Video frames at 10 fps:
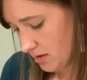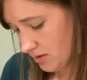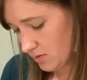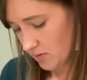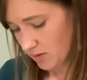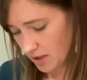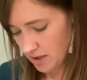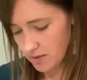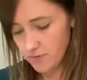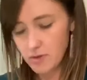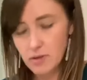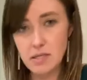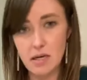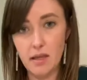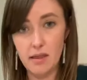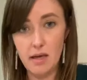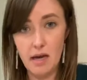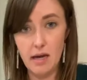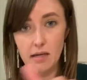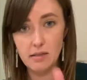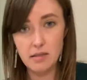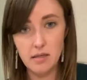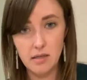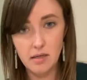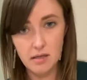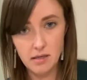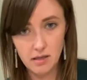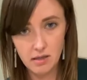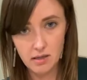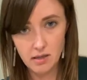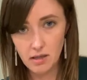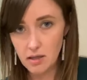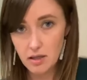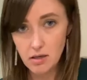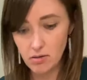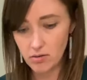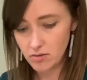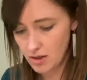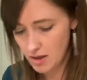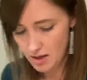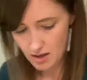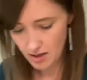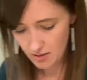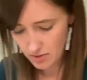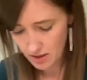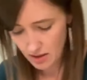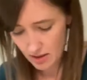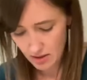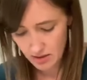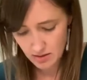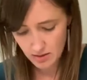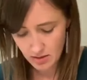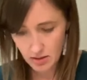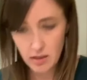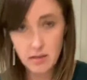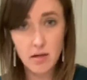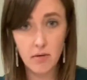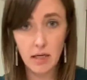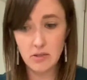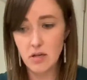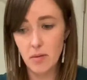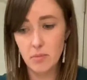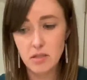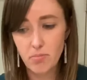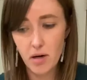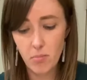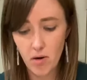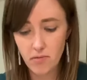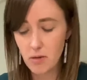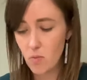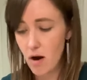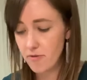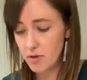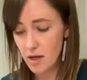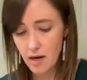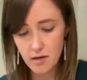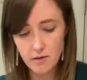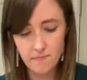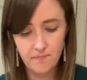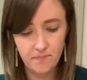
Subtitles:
so it kind of looks like that. Cute. And it's all ready. So I'm gonna spray my waffle iron.